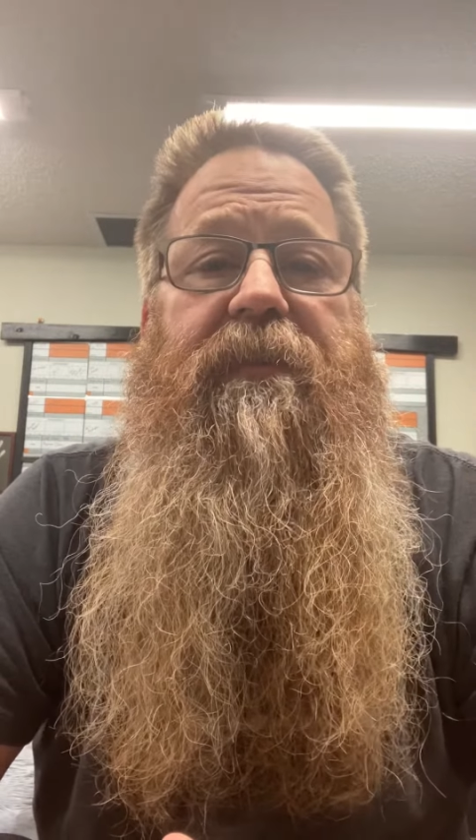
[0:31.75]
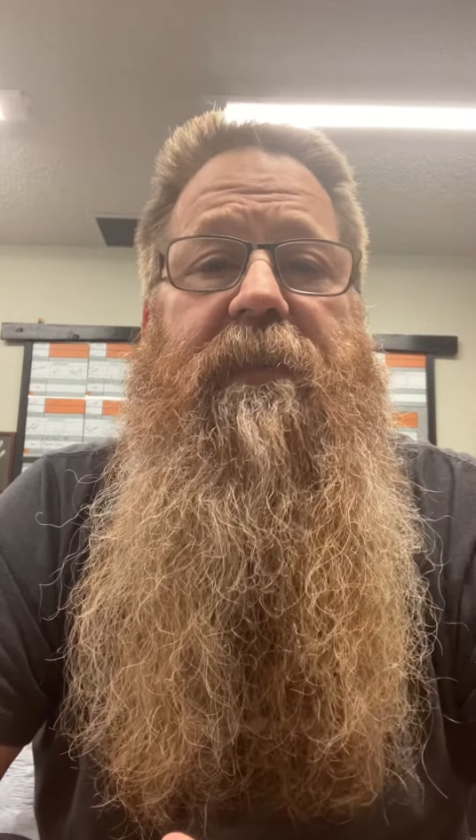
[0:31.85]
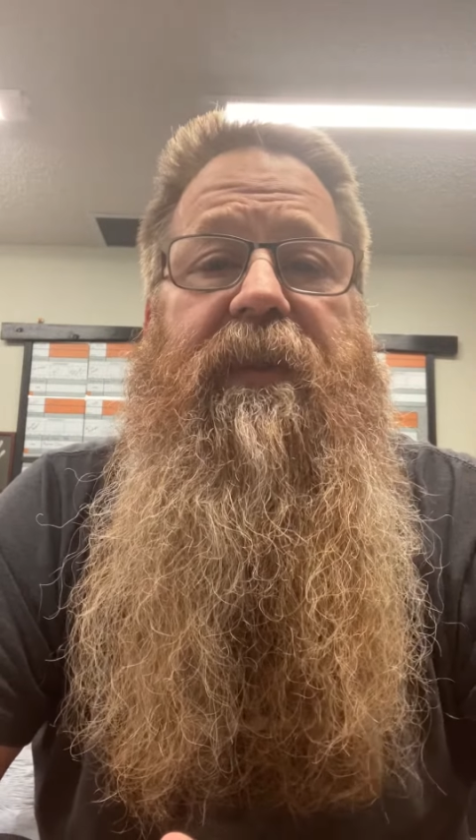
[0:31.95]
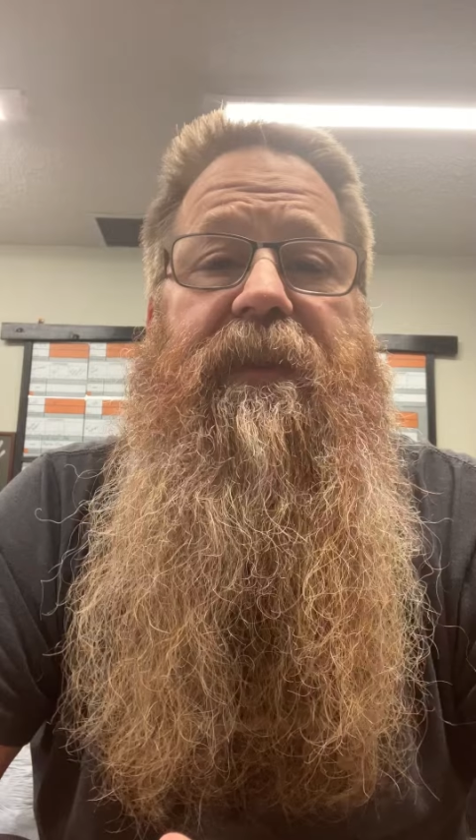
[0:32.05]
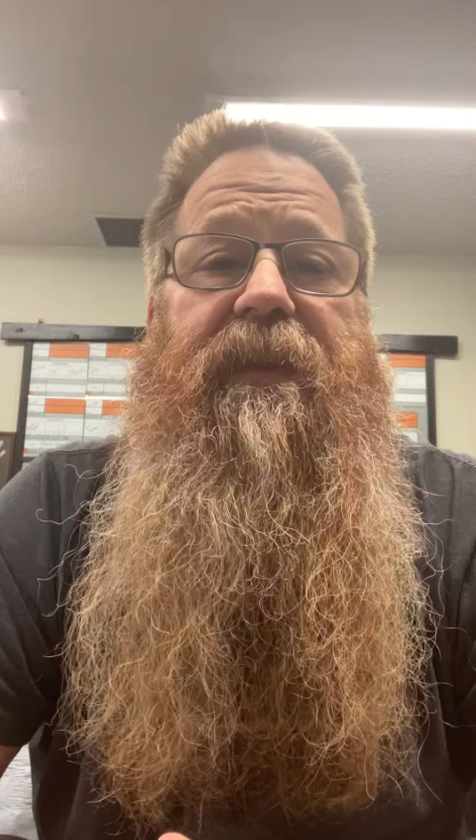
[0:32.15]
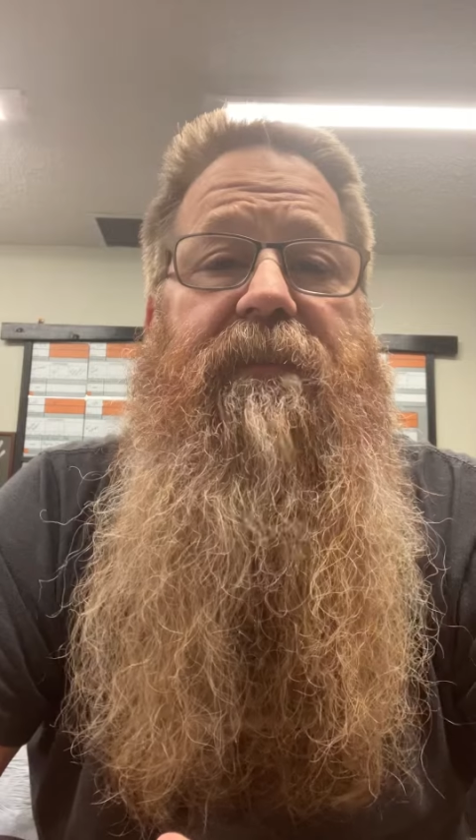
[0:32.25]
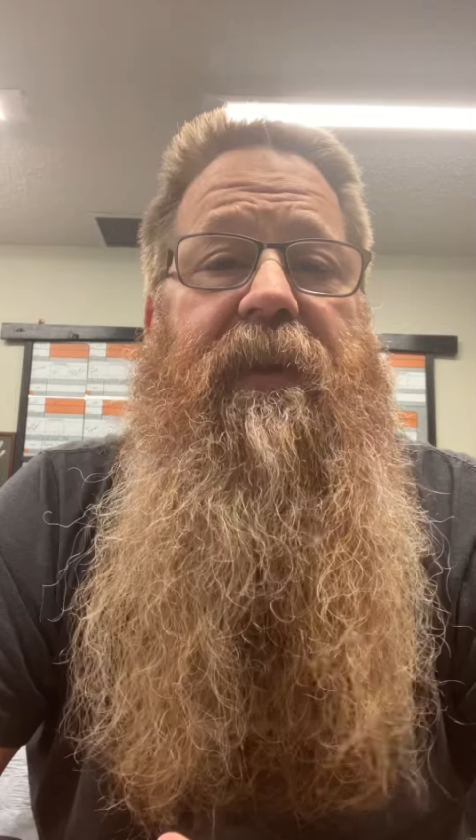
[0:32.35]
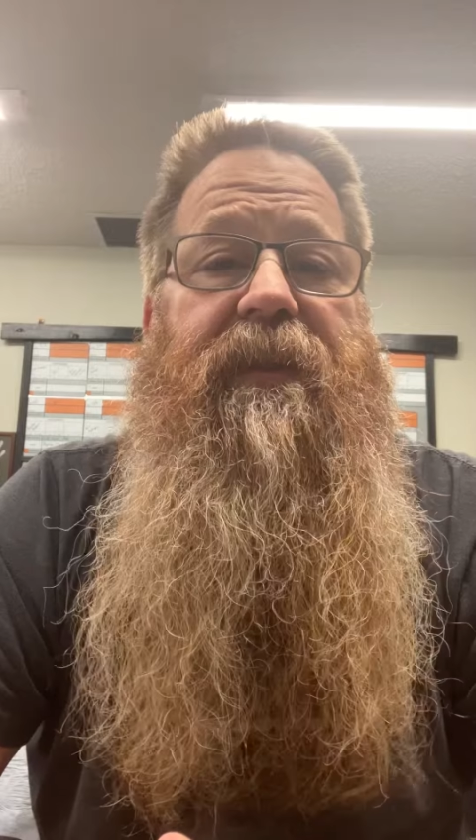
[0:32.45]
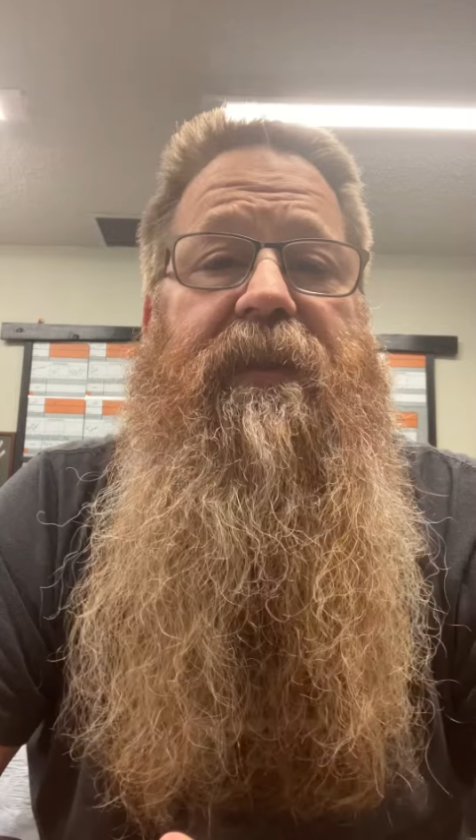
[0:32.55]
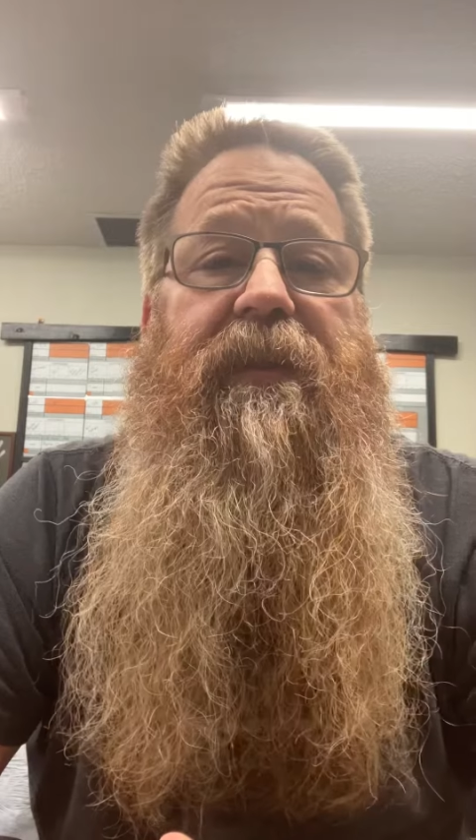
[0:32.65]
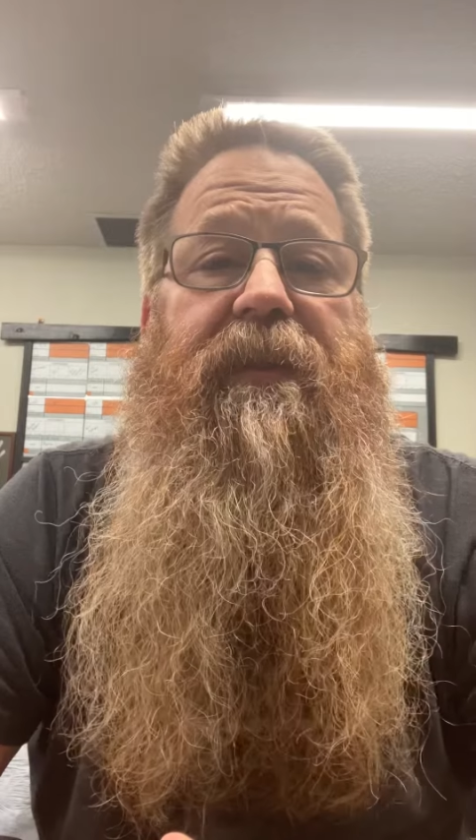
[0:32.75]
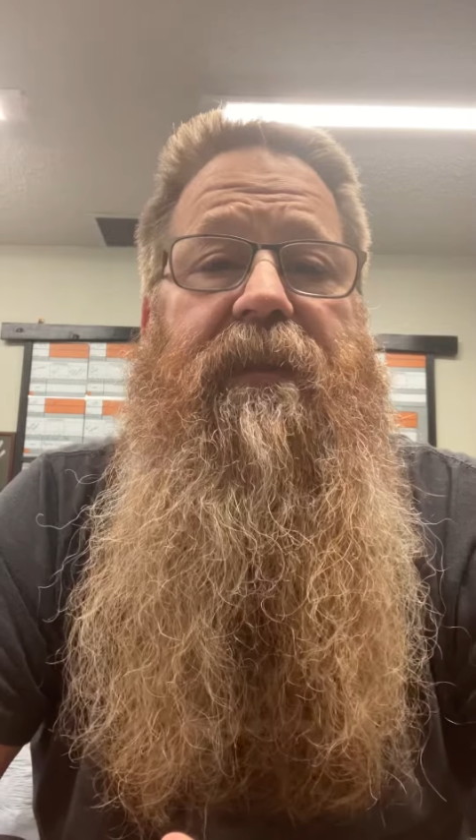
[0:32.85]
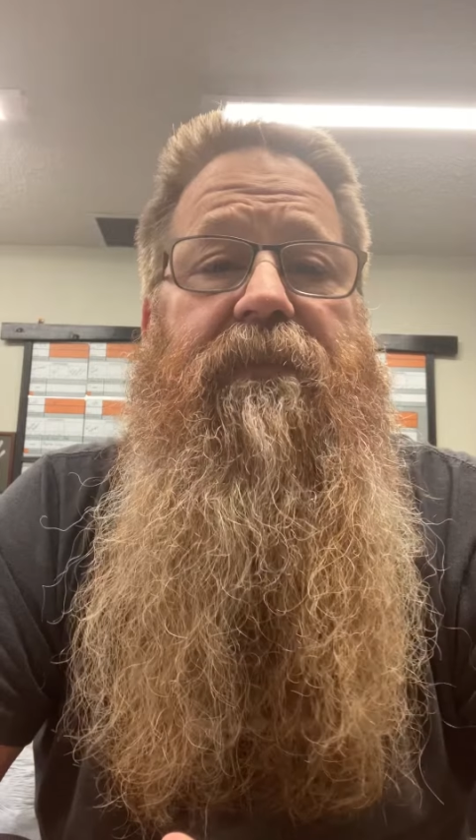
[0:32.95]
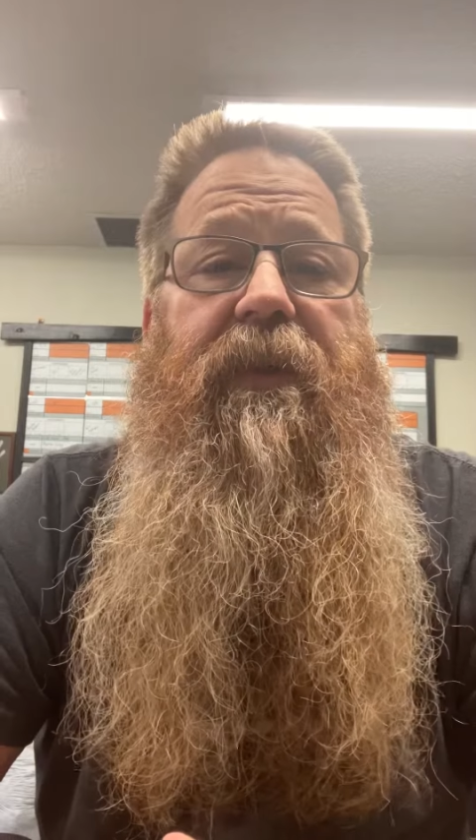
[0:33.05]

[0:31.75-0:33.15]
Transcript: mixed his messages of